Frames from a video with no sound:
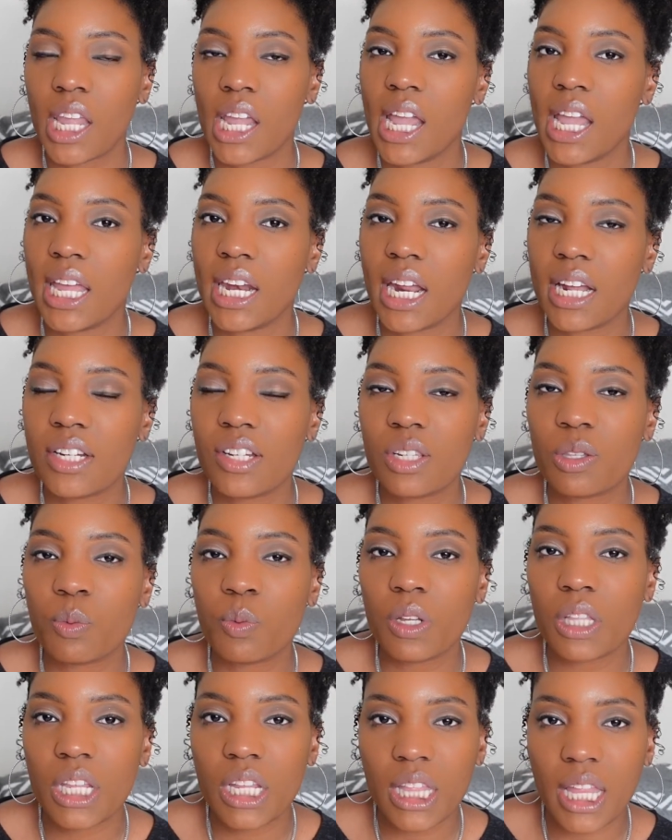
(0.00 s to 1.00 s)
And I just
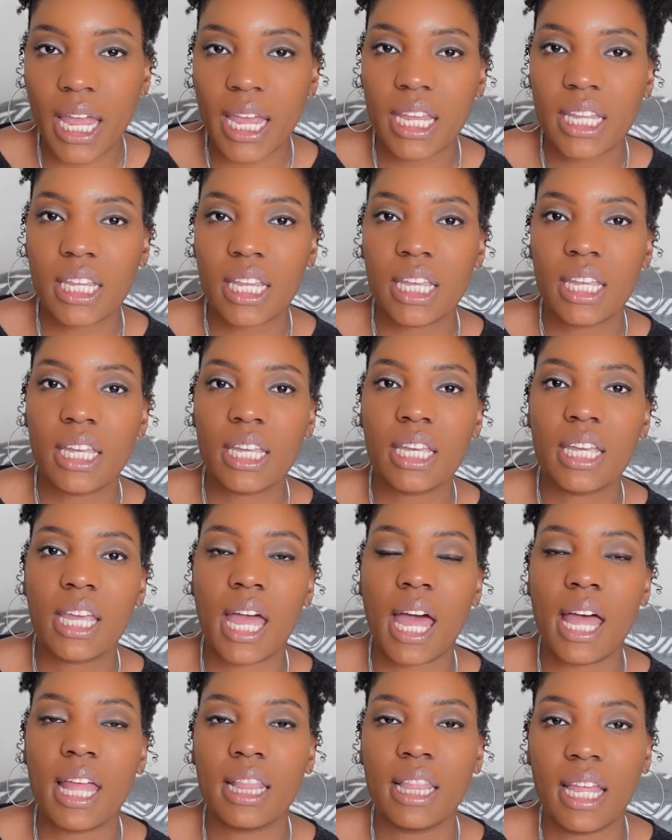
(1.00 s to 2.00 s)
really like it.
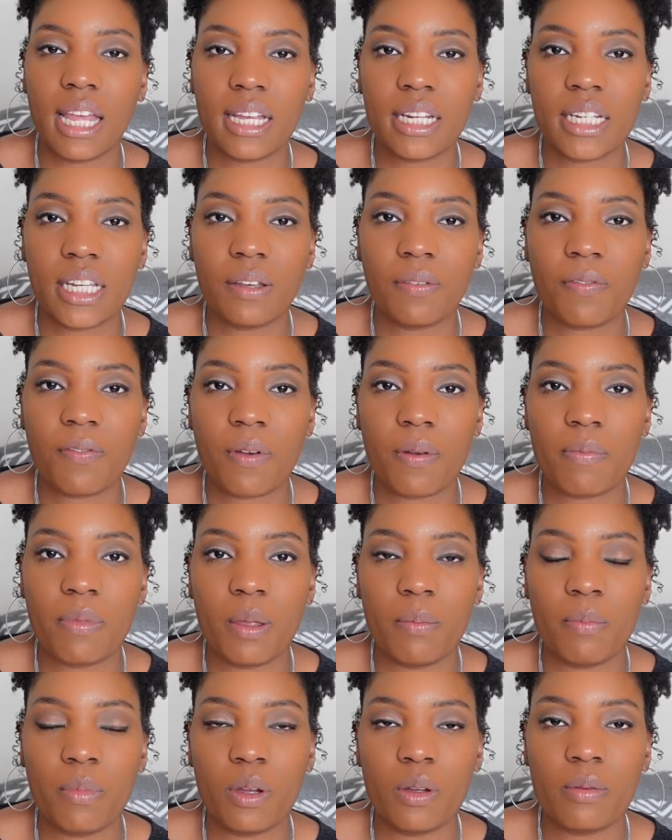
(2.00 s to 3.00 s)
I liked it from the
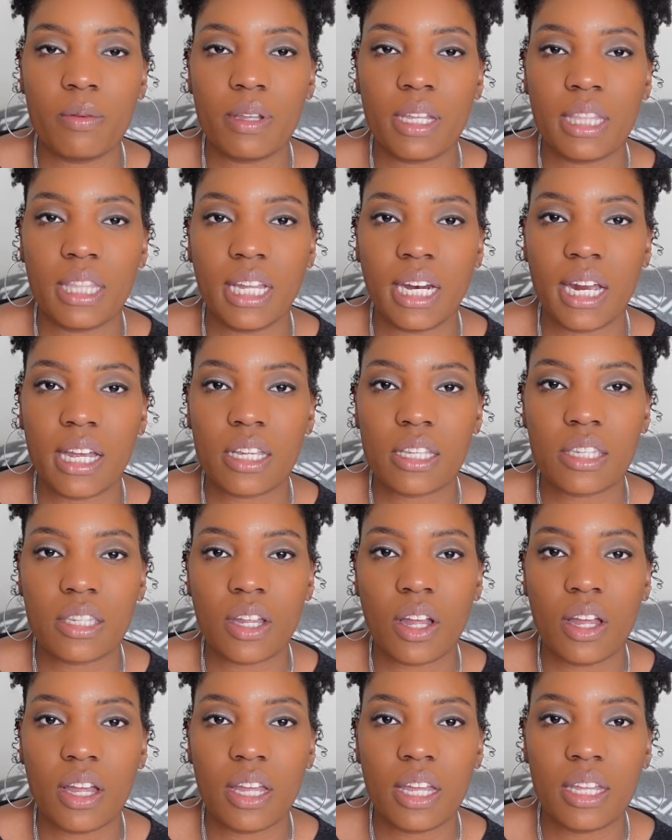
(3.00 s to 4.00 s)
moment that I
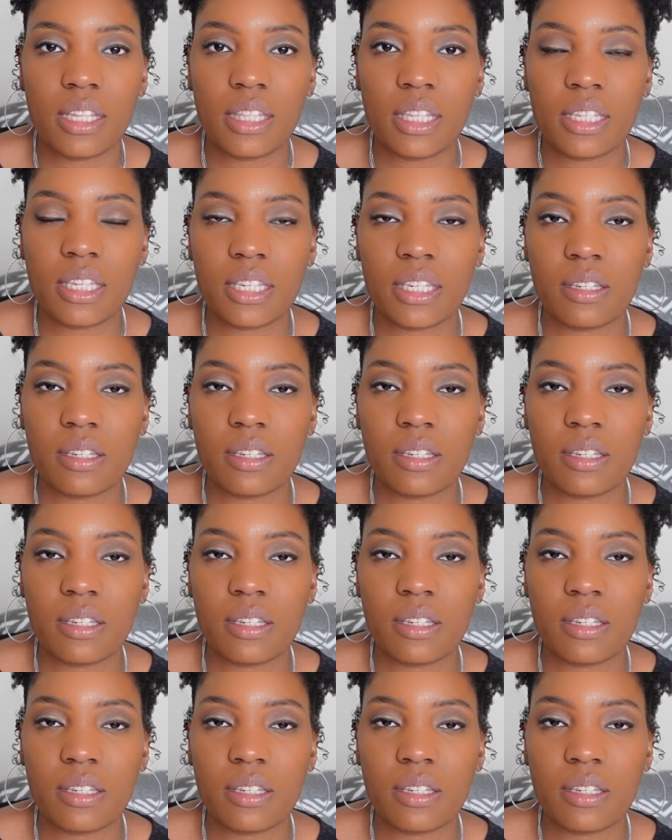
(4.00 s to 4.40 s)
saw it. This is